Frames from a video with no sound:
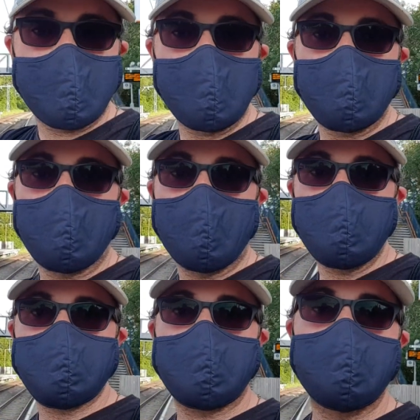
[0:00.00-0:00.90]
down, or I
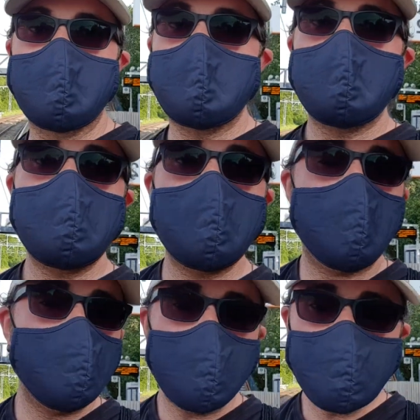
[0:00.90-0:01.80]
used to, you know,
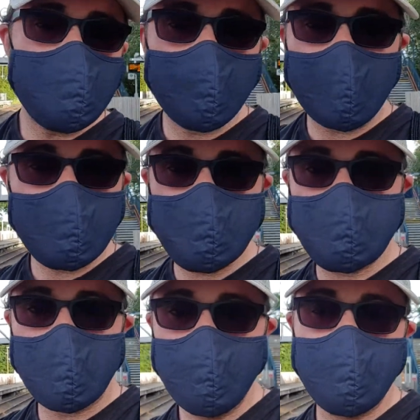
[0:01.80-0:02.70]
I must have had
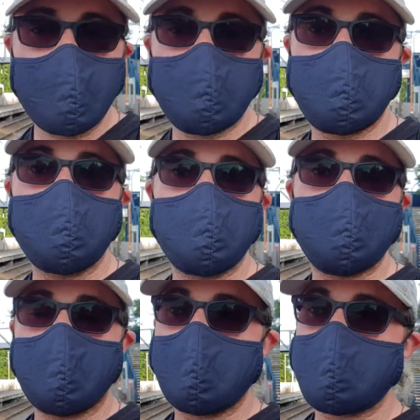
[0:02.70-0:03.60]
something to do with
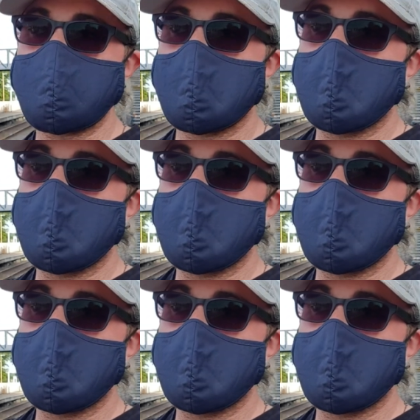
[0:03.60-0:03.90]
trains.